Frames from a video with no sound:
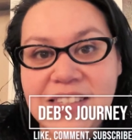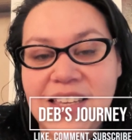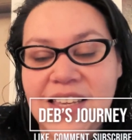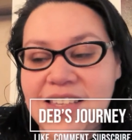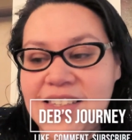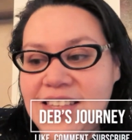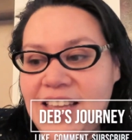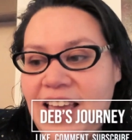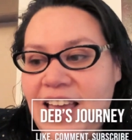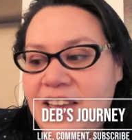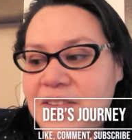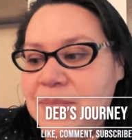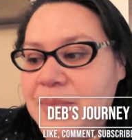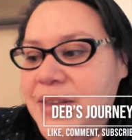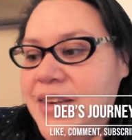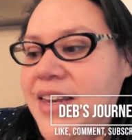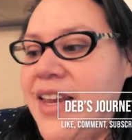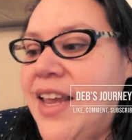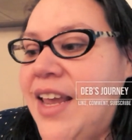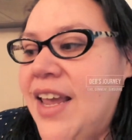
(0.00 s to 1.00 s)
Yes, I have
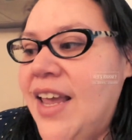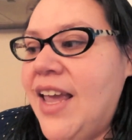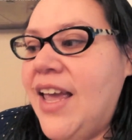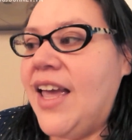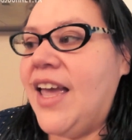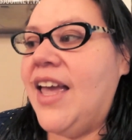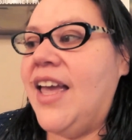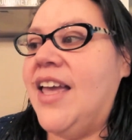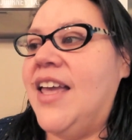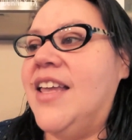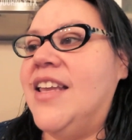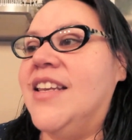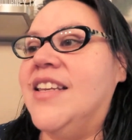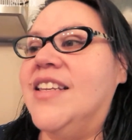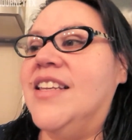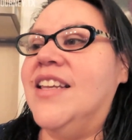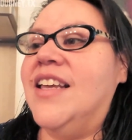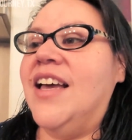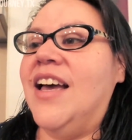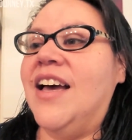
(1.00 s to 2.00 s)
been. And
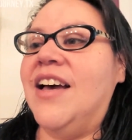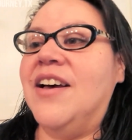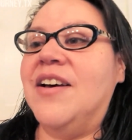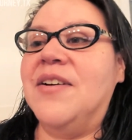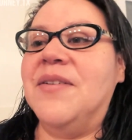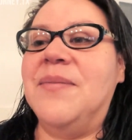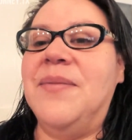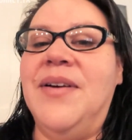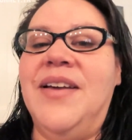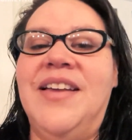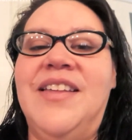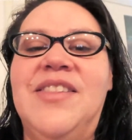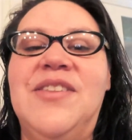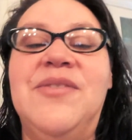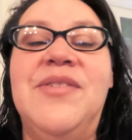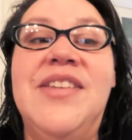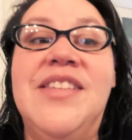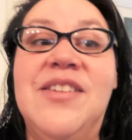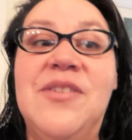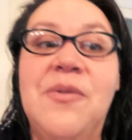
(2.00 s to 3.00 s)
the
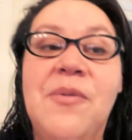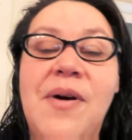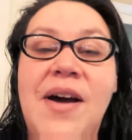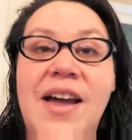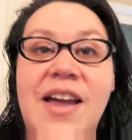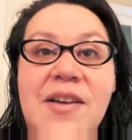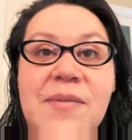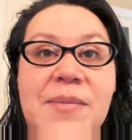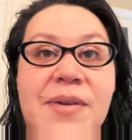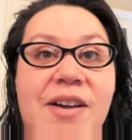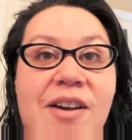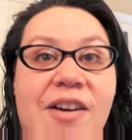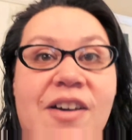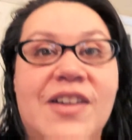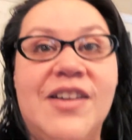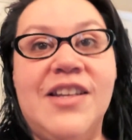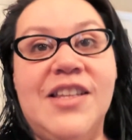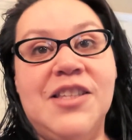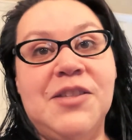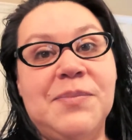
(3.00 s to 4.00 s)
reason why I've been
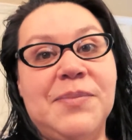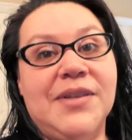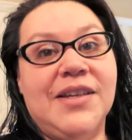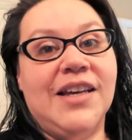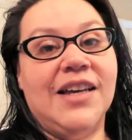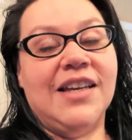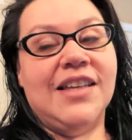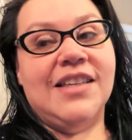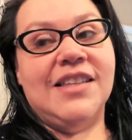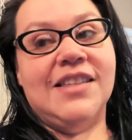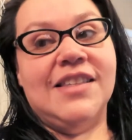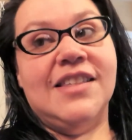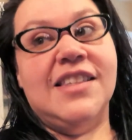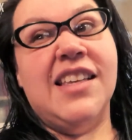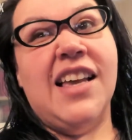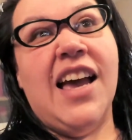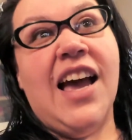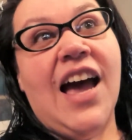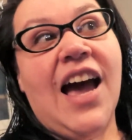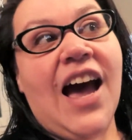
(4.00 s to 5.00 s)
gone is because
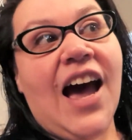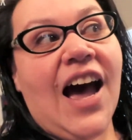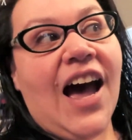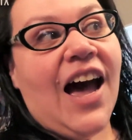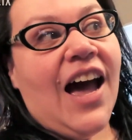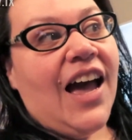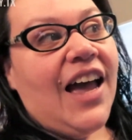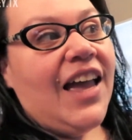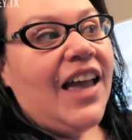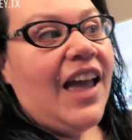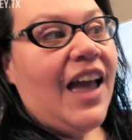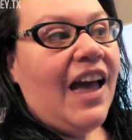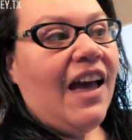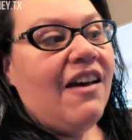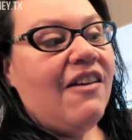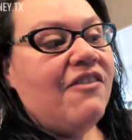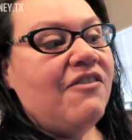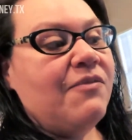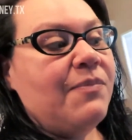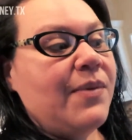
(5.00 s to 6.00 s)
I
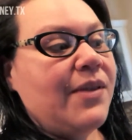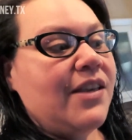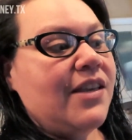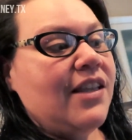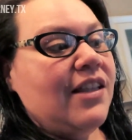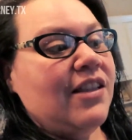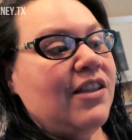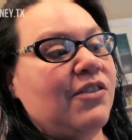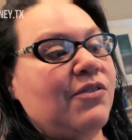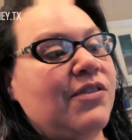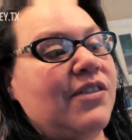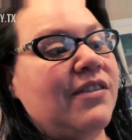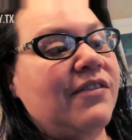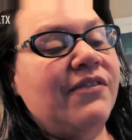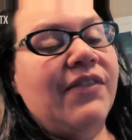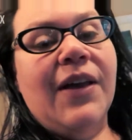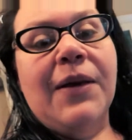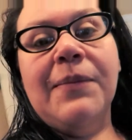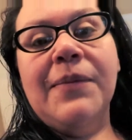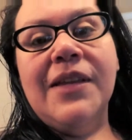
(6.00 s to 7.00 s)
have been dealing with some
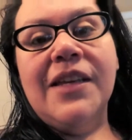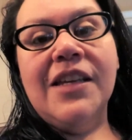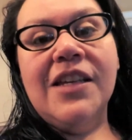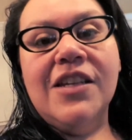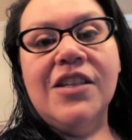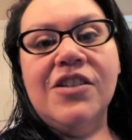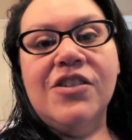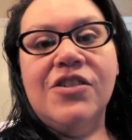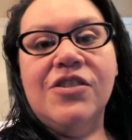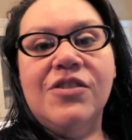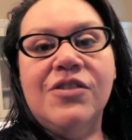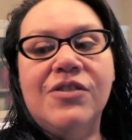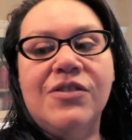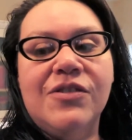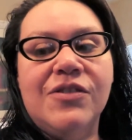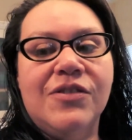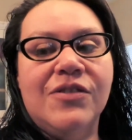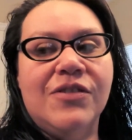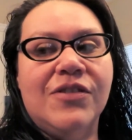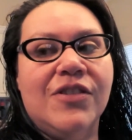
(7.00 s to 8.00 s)
family
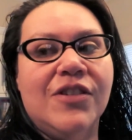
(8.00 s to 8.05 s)
issues.